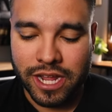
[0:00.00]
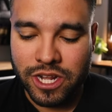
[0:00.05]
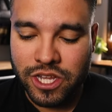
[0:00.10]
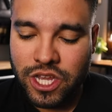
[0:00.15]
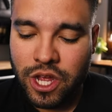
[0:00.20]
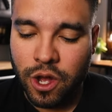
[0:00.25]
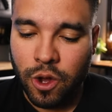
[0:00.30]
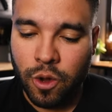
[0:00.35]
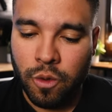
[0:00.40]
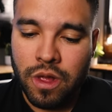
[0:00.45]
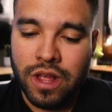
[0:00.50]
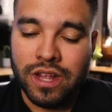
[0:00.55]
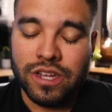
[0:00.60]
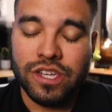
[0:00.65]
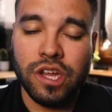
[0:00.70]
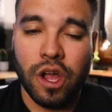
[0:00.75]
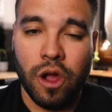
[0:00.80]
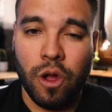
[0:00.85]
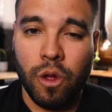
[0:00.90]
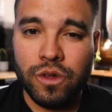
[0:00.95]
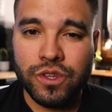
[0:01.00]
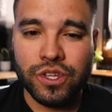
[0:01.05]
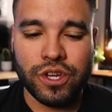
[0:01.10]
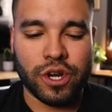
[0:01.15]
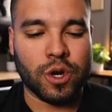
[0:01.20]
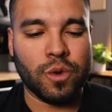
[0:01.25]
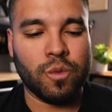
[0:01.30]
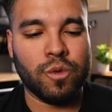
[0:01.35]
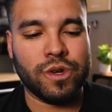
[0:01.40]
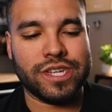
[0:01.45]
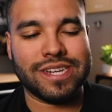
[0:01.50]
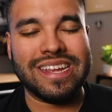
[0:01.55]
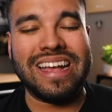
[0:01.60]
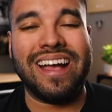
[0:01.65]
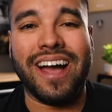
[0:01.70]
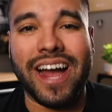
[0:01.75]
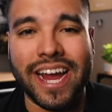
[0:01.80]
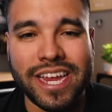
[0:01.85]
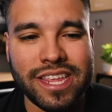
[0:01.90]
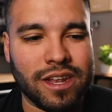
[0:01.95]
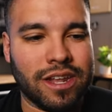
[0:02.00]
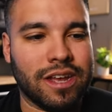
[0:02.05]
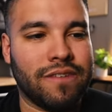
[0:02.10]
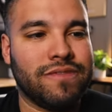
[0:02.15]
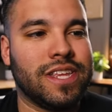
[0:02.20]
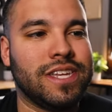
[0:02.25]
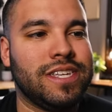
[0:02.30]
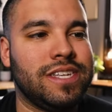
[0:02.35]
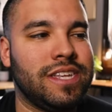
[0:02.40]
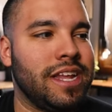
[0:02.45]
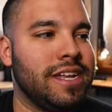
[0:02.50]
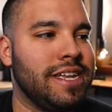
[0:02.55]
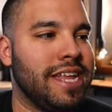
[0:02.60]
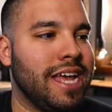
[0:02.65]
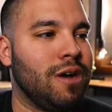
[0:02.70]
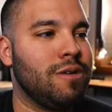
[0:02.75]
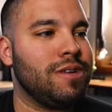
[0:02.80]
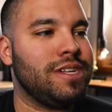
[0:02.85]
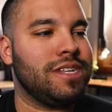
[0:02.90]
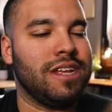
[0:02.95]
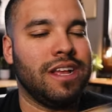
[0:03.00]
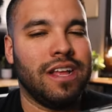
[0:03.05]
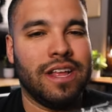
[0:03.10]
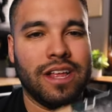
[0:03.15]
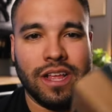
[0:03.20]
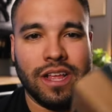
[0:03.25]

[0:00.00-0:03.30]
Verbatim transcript: And so Tulster was kind enough to send out